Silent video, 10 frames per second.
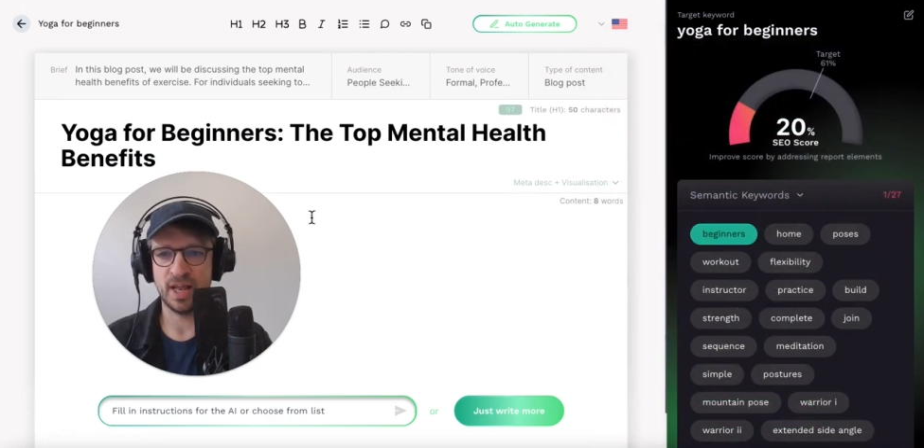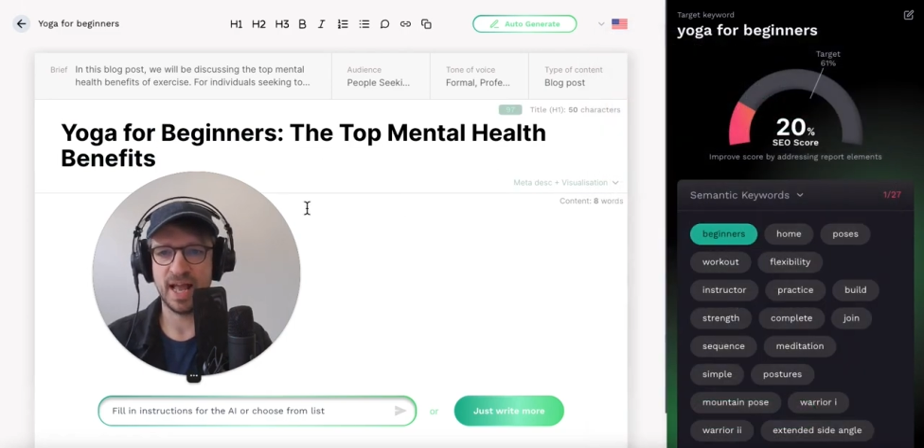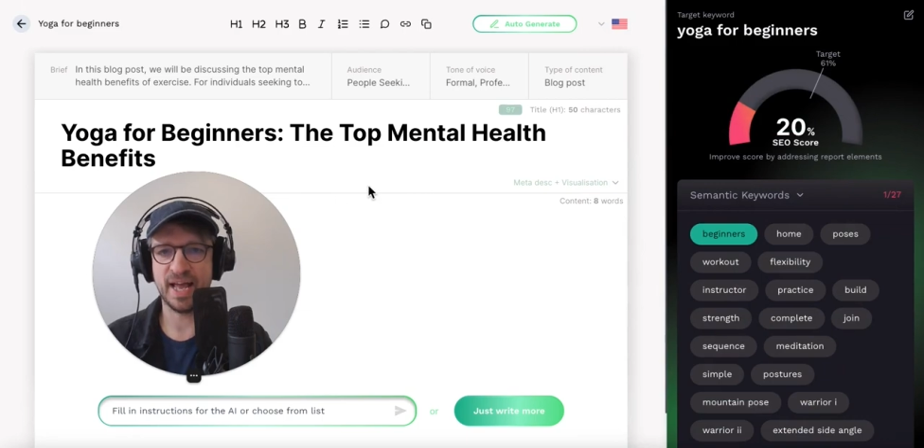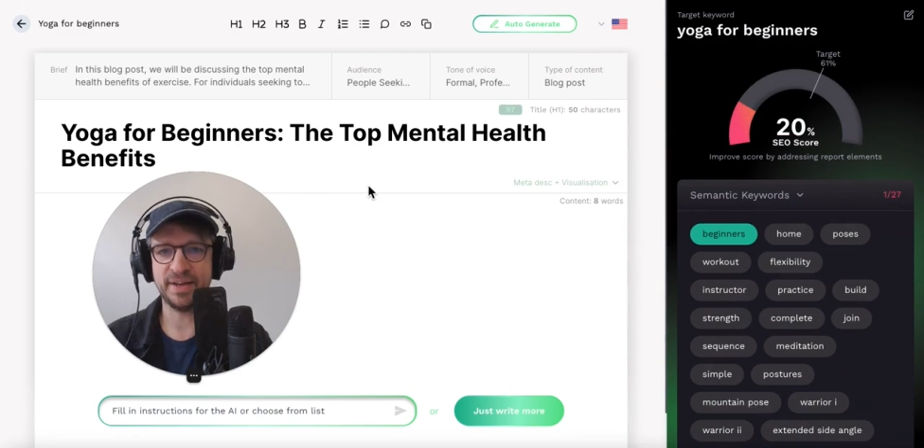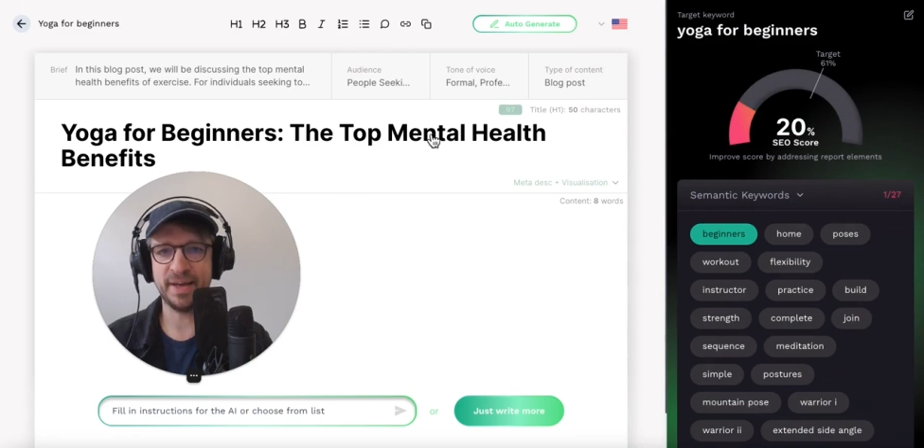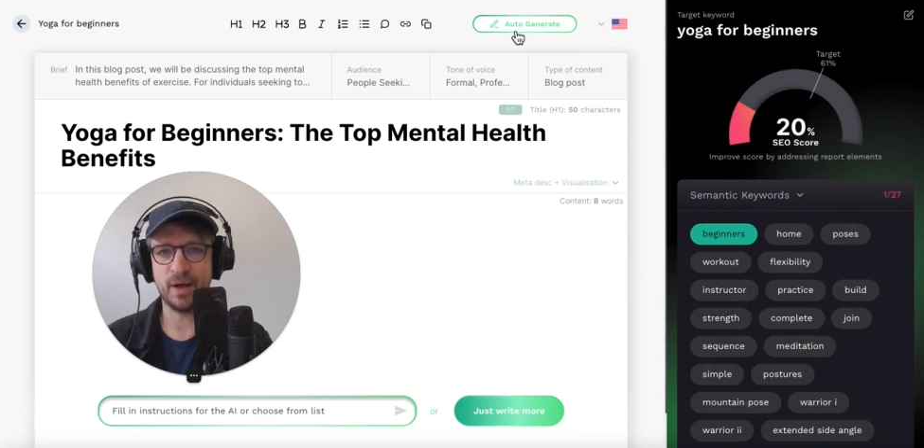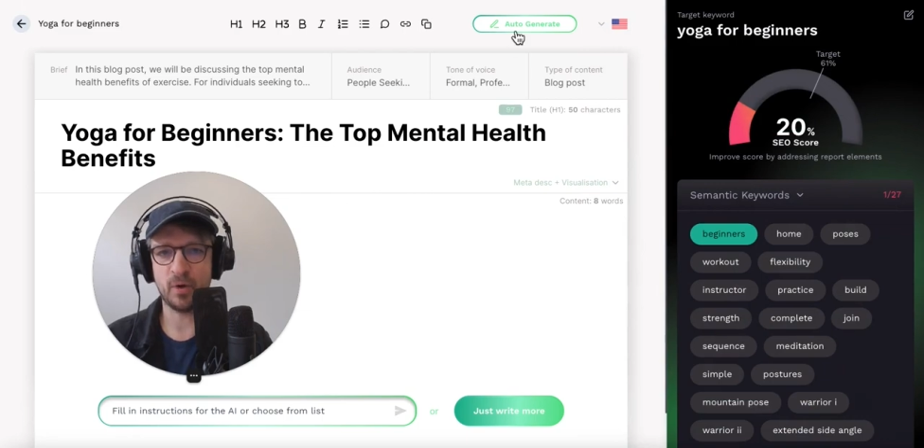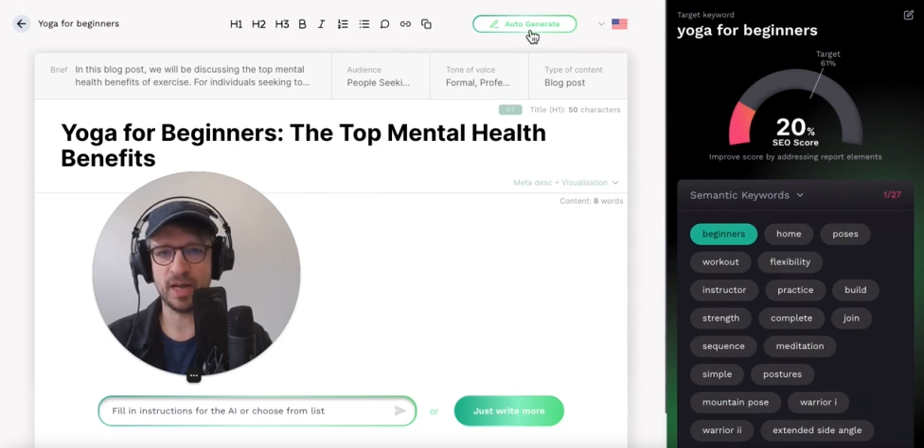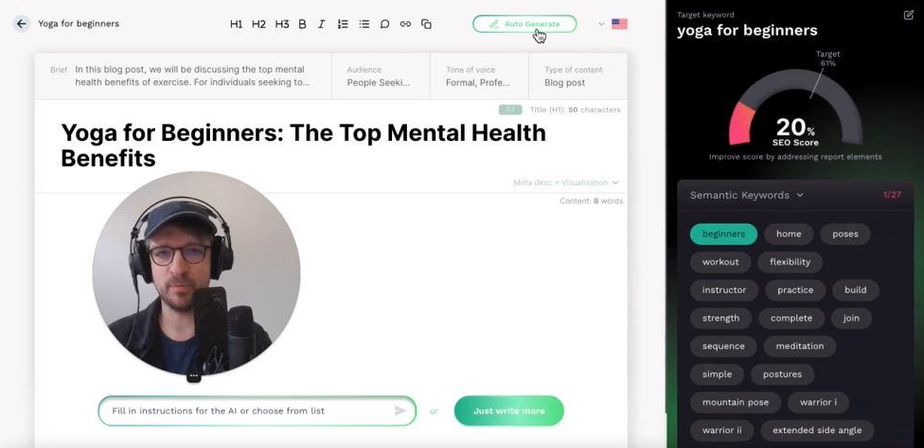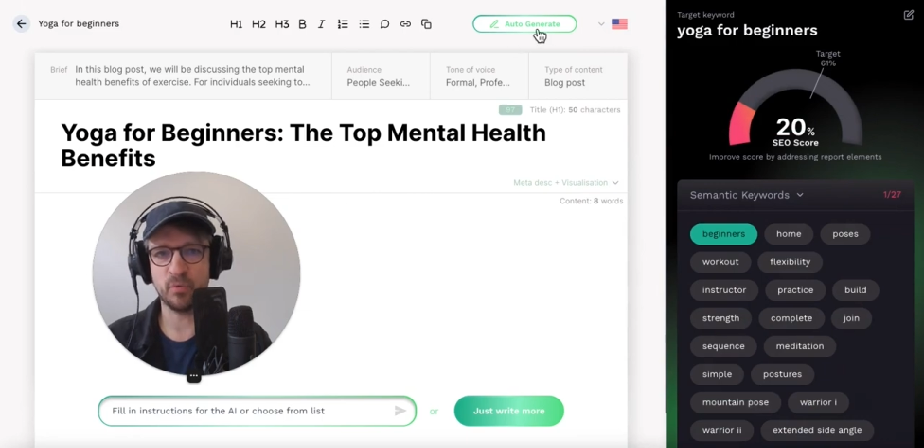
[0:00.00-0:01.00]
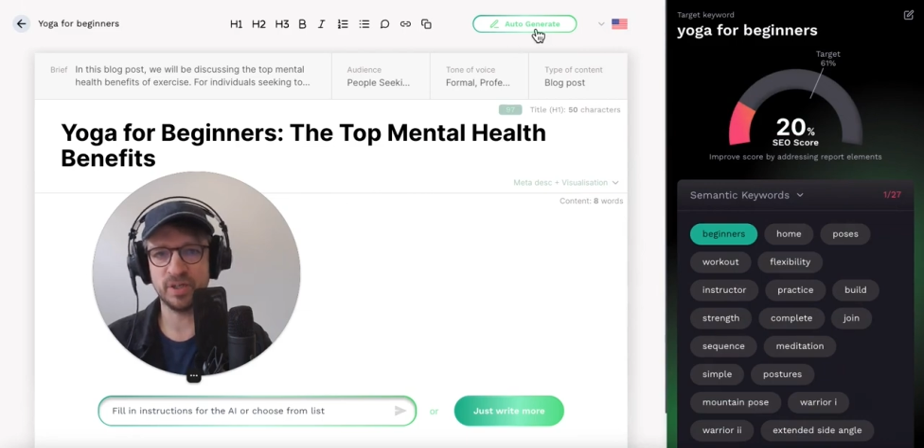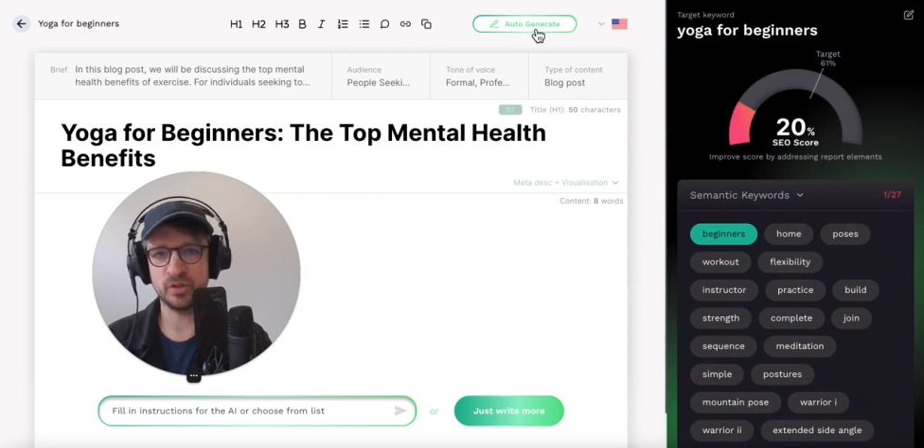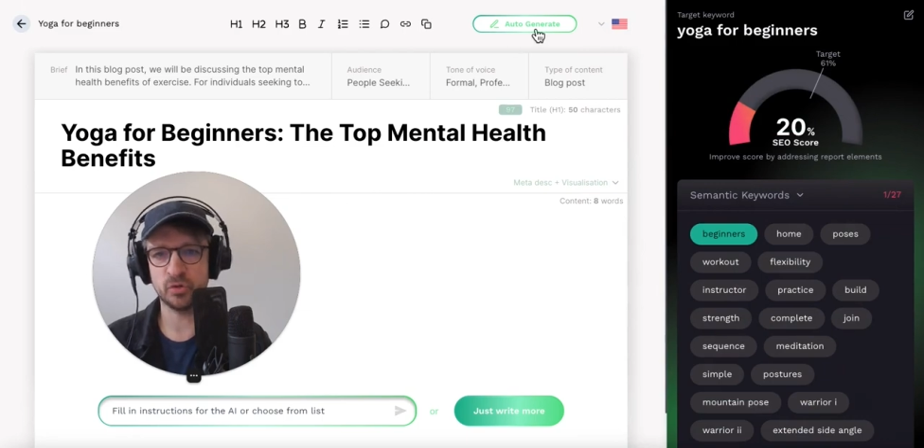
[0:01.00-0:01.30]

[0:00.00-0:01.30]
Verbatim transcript: And now I'm ready to